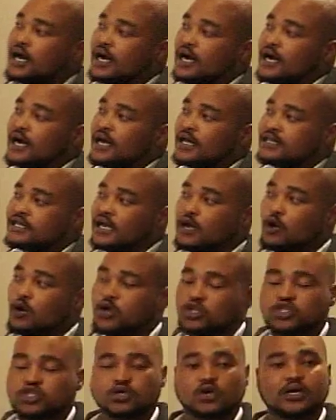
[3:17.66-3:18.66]
They
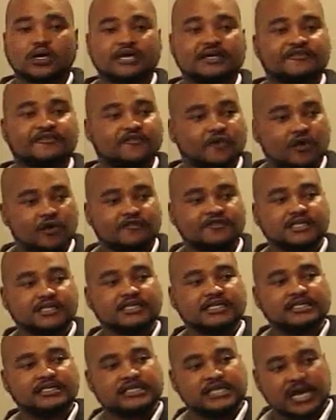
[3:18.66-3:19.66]
are also
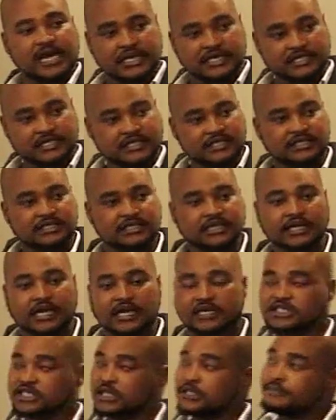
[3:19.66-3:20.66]
involved in the CIECT
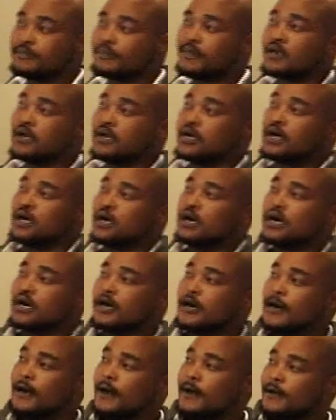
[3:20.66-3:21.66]
larger
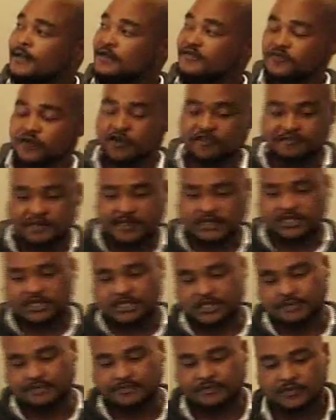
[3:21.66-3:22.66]

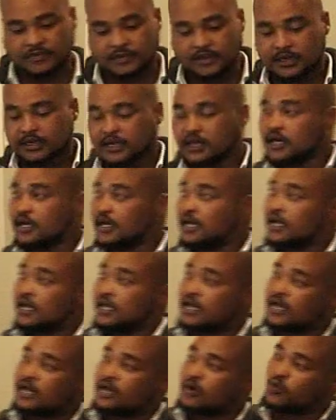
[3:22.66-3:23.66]
involvements.
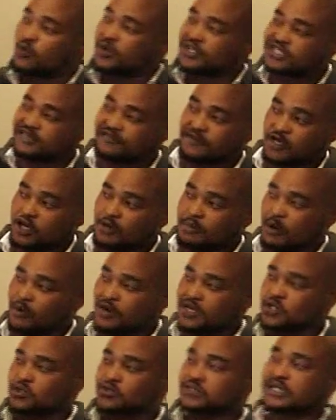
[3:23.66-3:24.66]
We develop
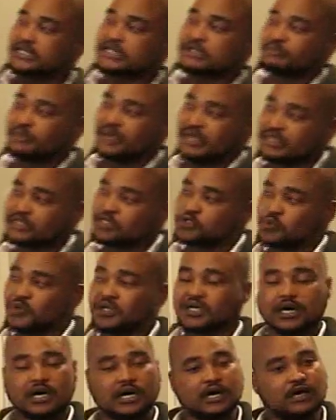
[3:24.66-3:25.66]
our tutors by
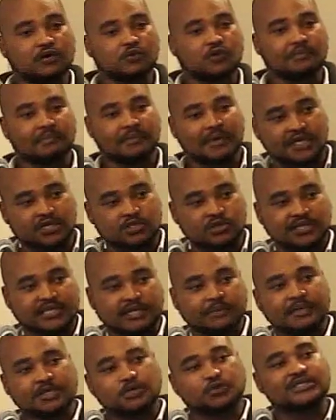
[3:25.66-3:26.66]
we
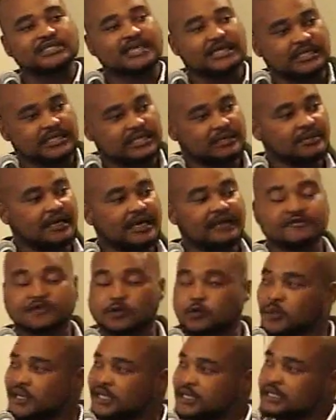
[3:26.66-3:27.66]
mentor them and we train them
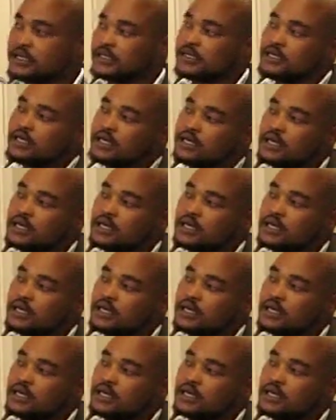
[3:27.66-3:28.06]
every week.